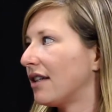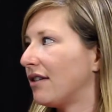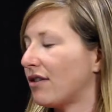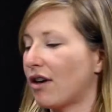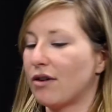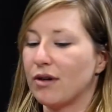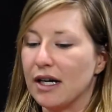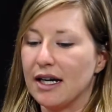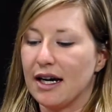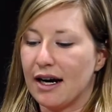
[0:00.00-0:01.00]
And so
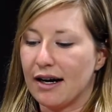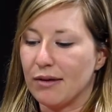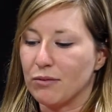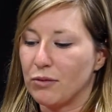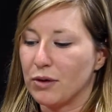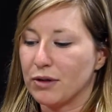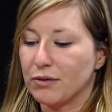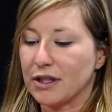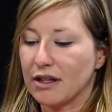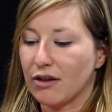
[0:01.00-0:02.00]
we're
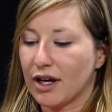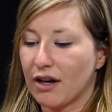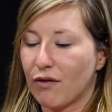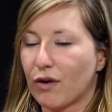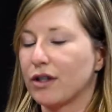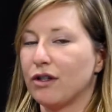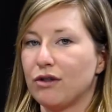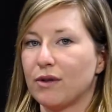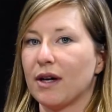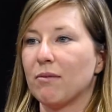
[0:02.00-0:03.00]
really looking forward to
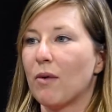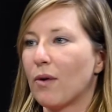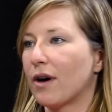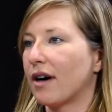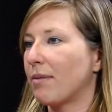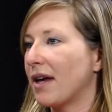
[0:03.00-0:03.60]
doing more